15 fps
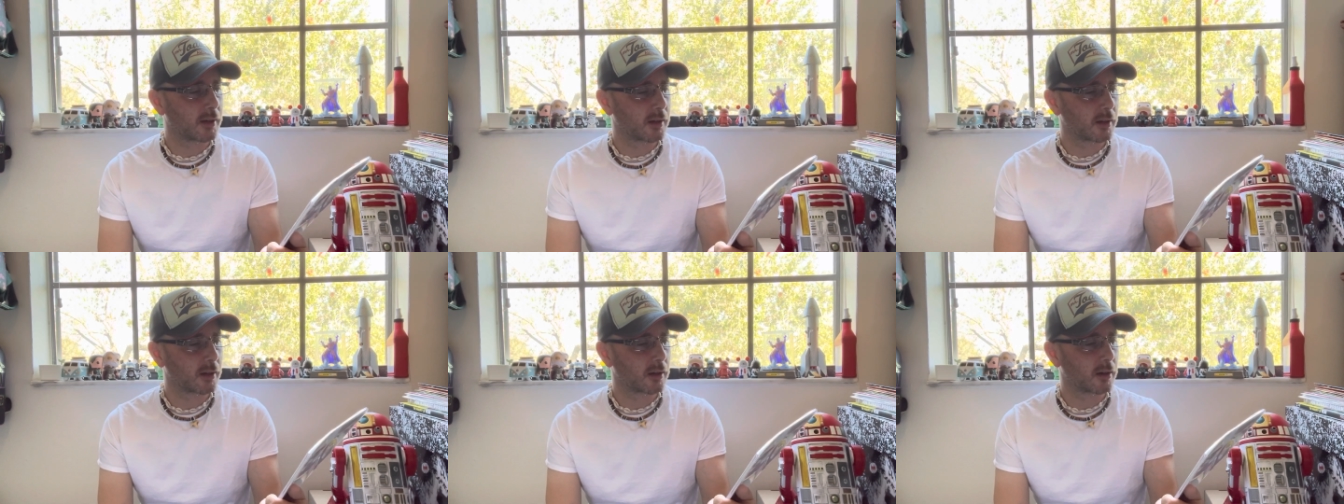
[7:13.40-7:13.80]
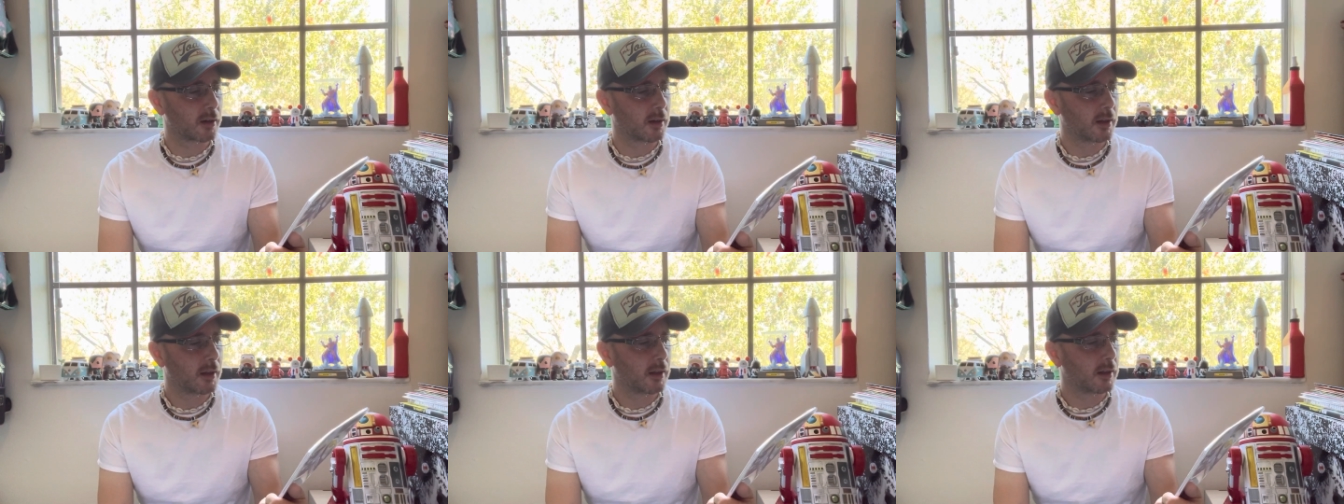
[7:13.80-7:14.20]

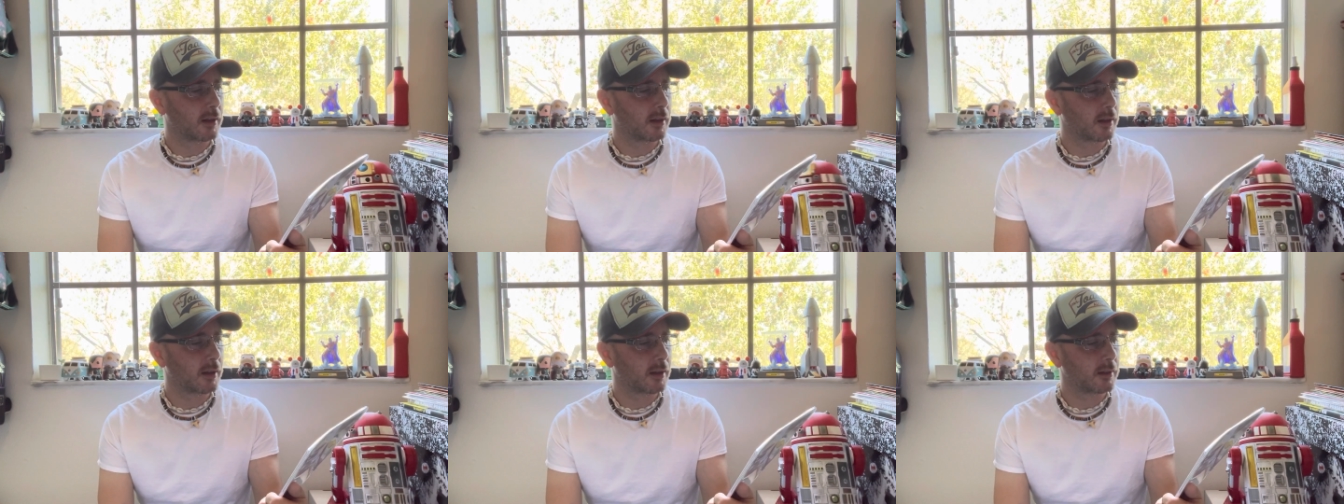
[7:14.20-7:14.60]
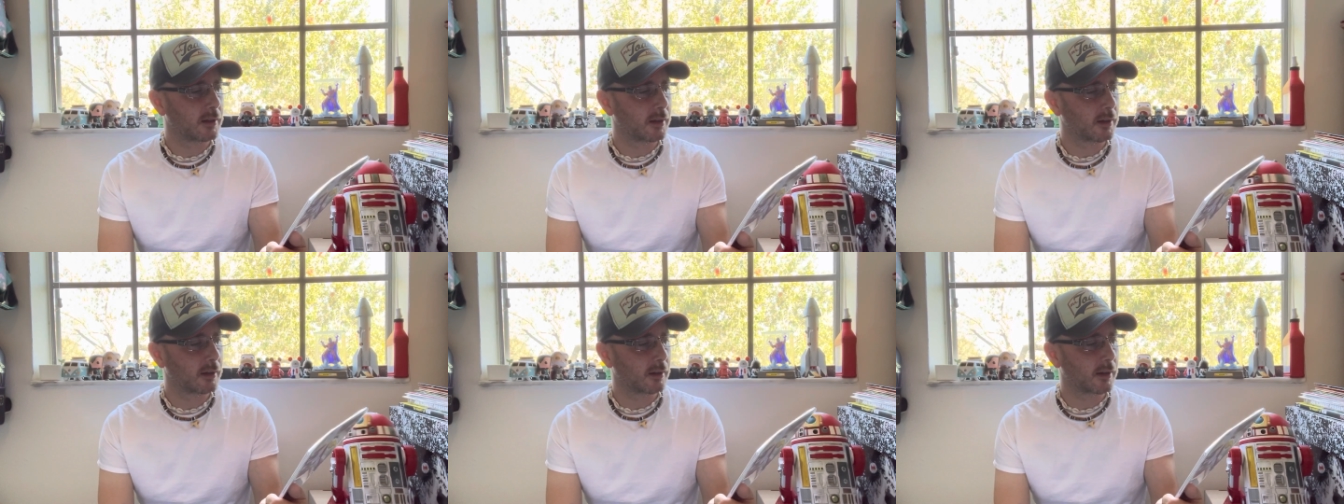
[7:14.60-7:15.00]
here. And
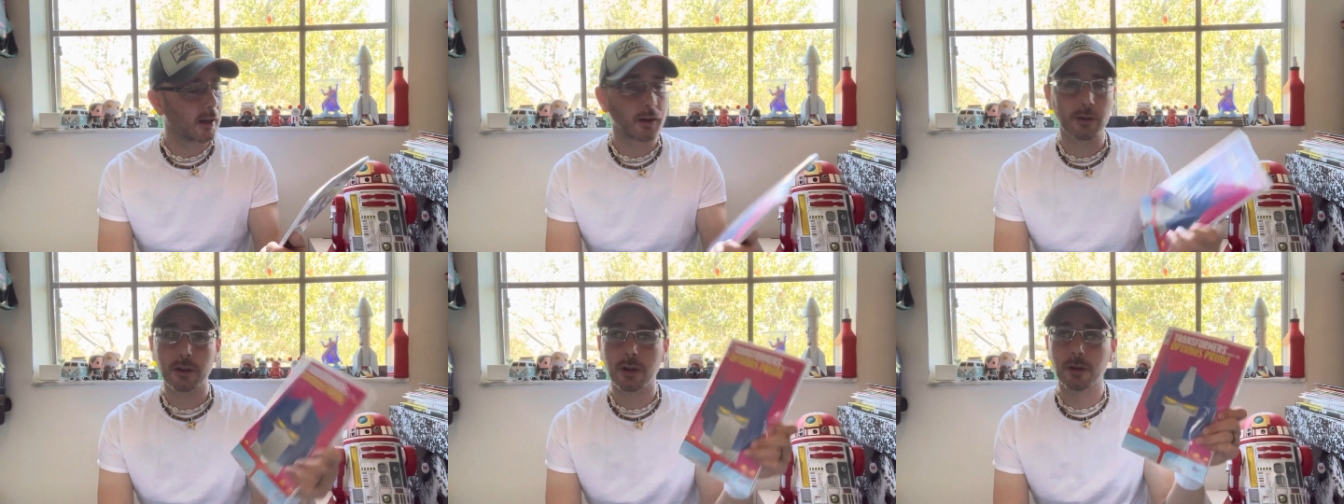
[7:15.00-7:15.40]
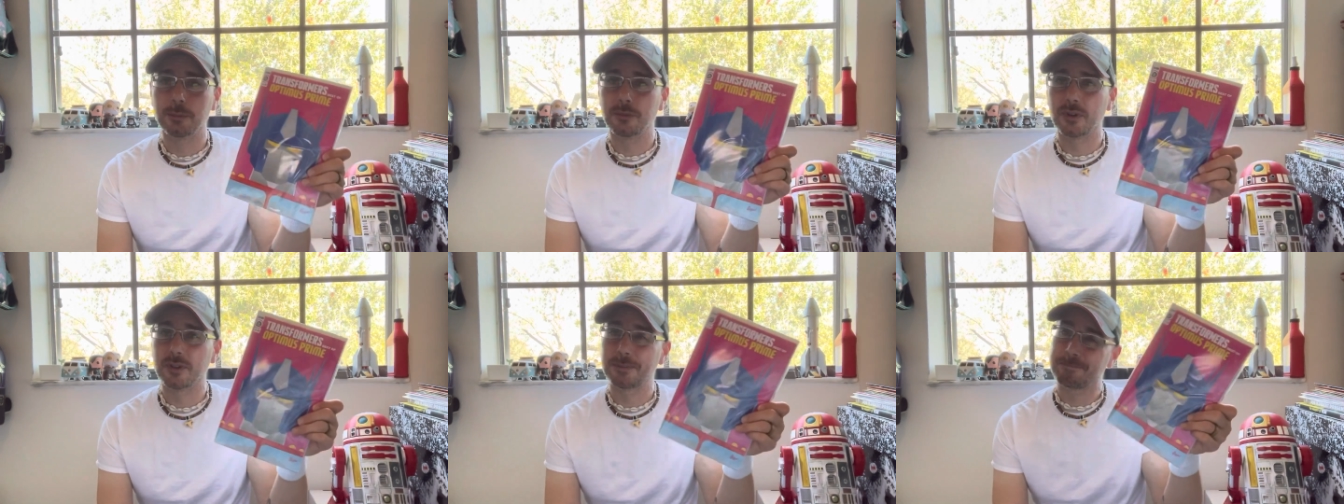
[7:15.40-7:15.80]
yeah, I don't know.
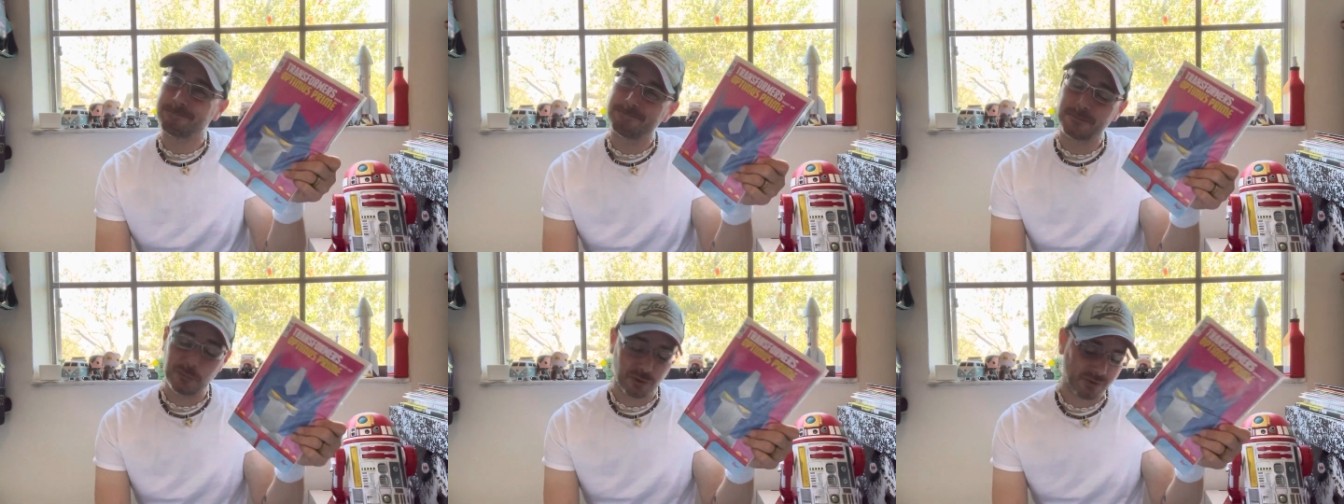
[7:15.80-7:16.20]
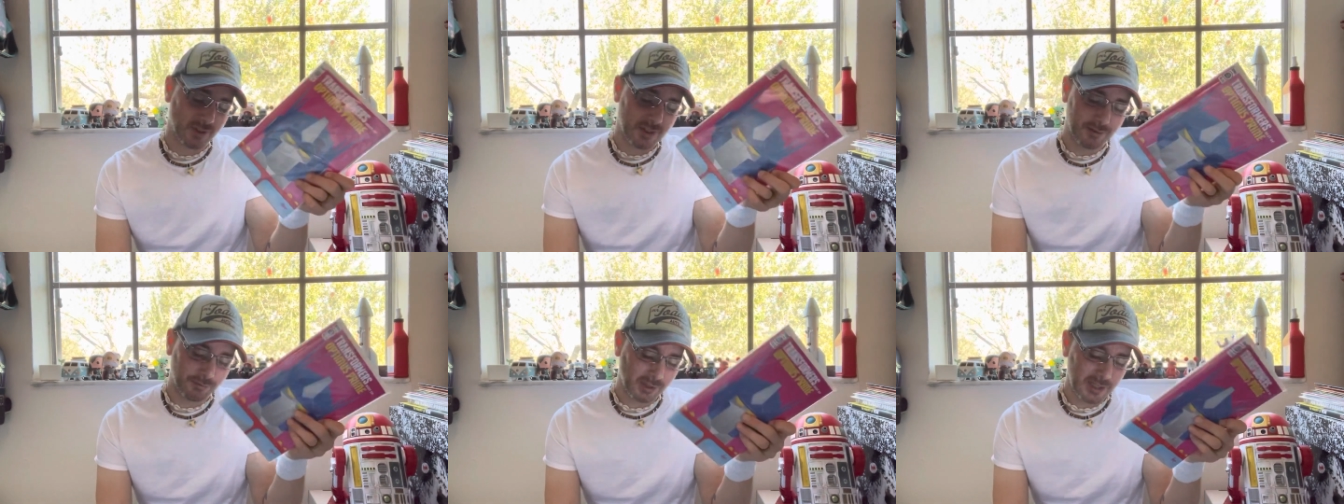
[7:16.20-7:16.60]
Just it's
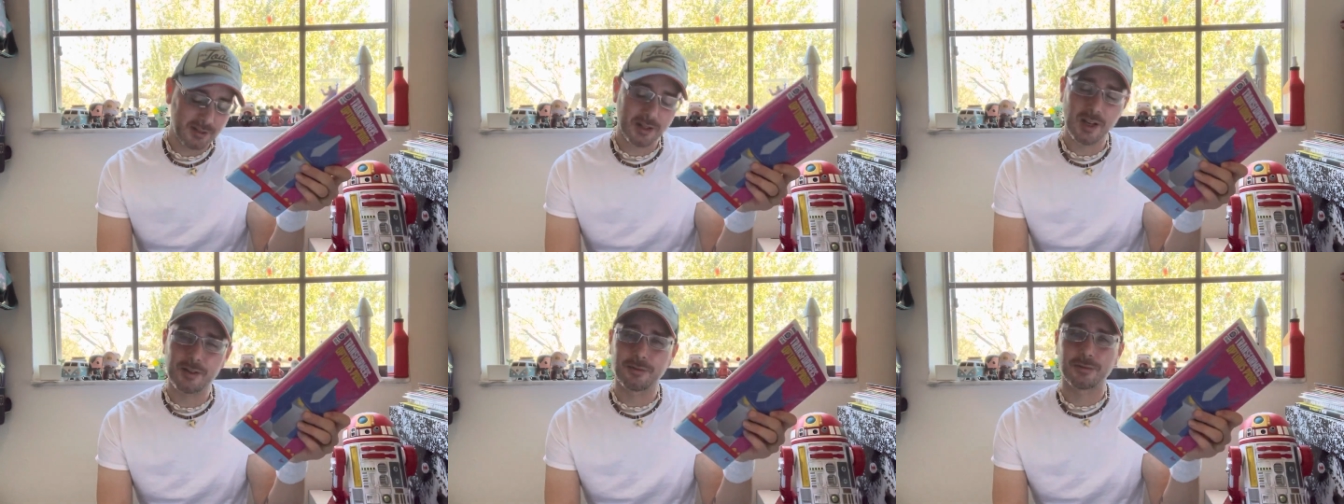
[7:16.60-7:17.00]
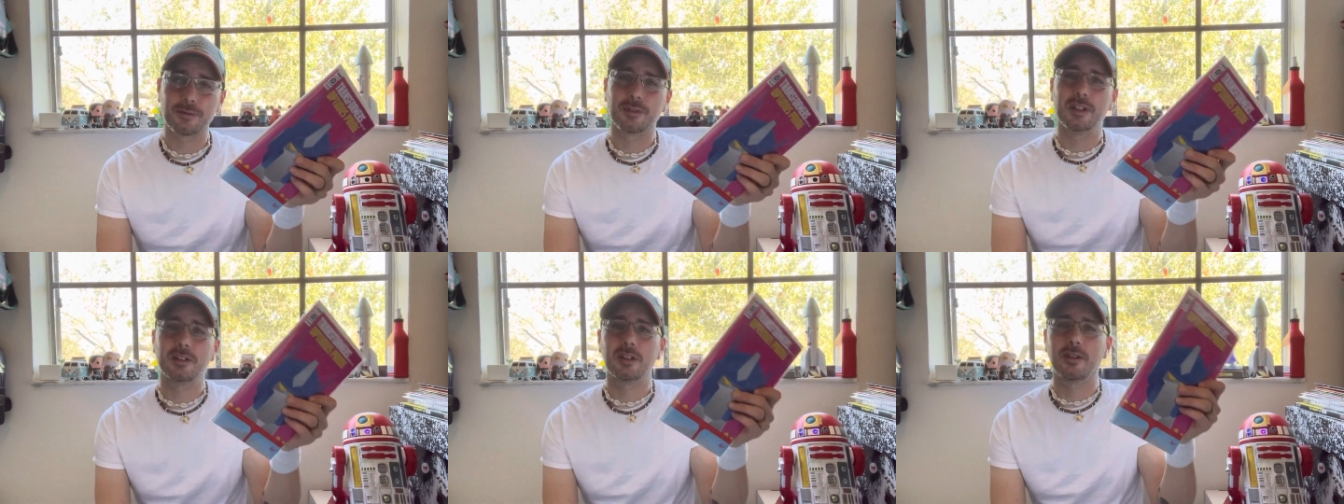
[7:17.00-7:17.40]
really, really
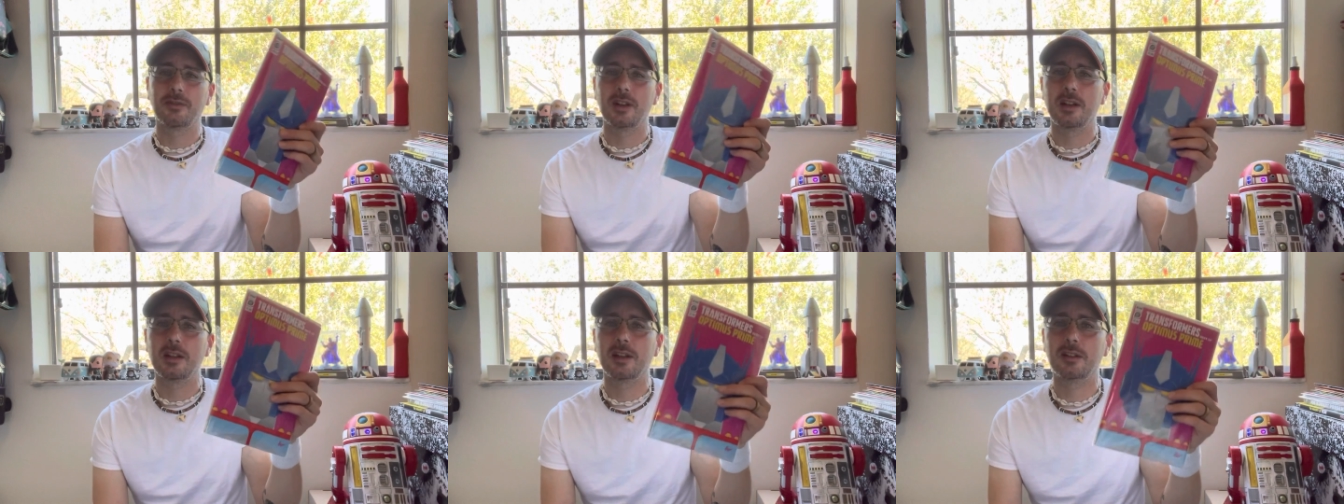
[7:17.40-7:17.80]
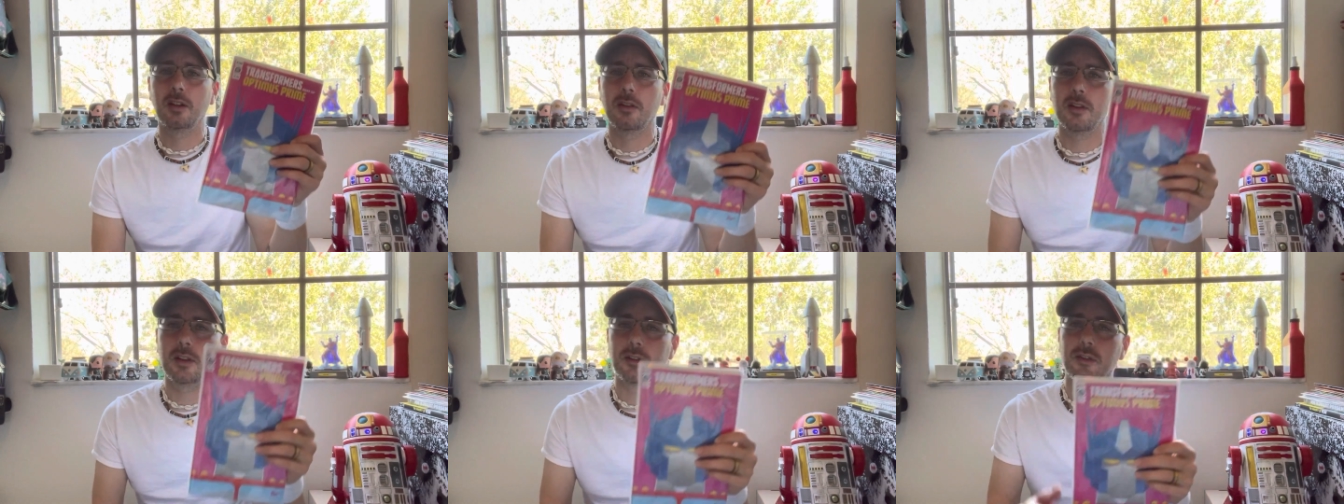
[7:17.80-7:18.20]
tough. Really tough getting
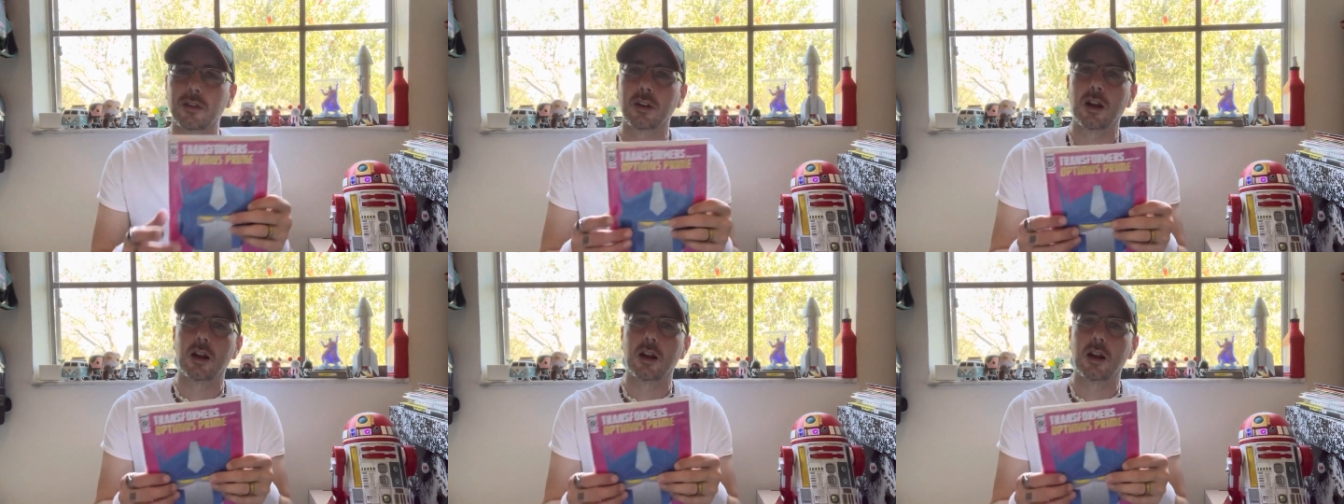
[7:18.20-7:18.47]
into this.